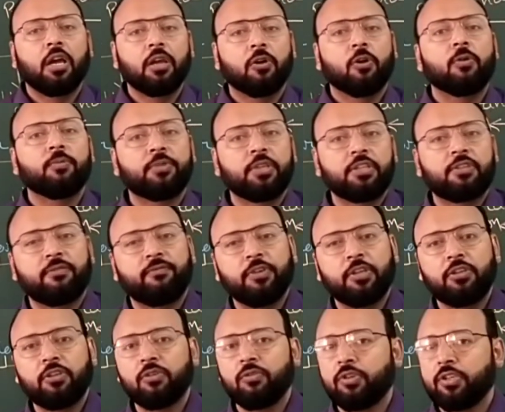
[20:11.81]
I hope this
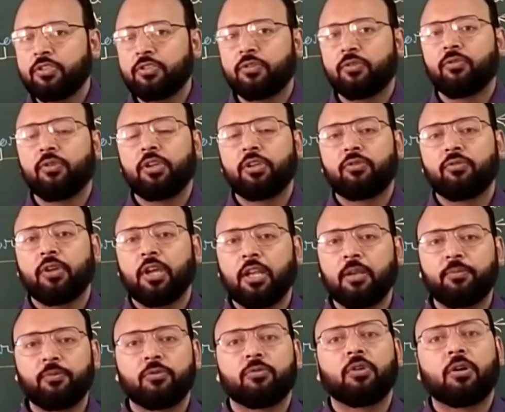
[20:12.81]
video is going to
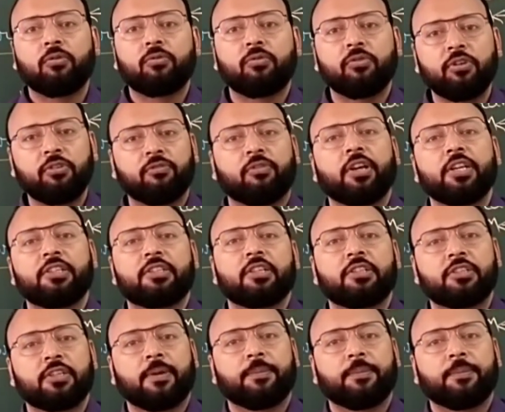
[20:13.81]
help you out to revise the